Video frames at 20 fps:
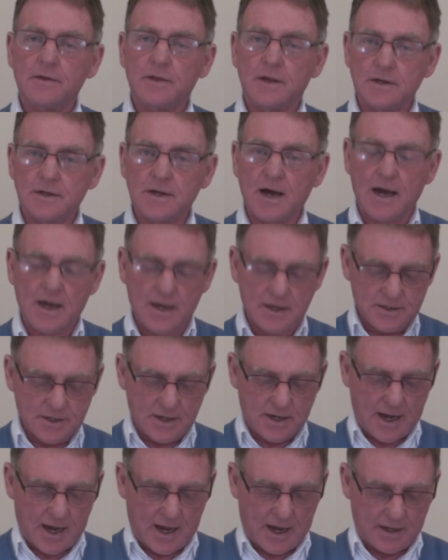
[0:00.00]
the day is
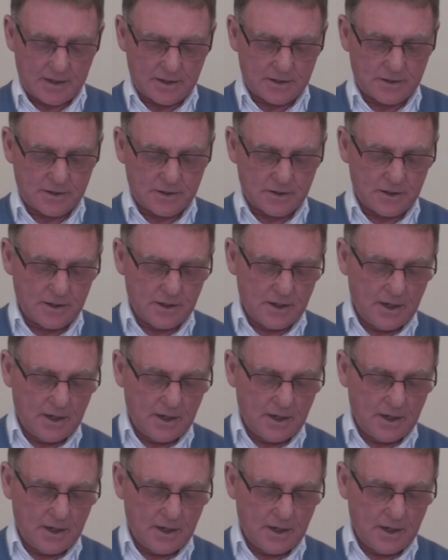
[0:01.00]
at hand.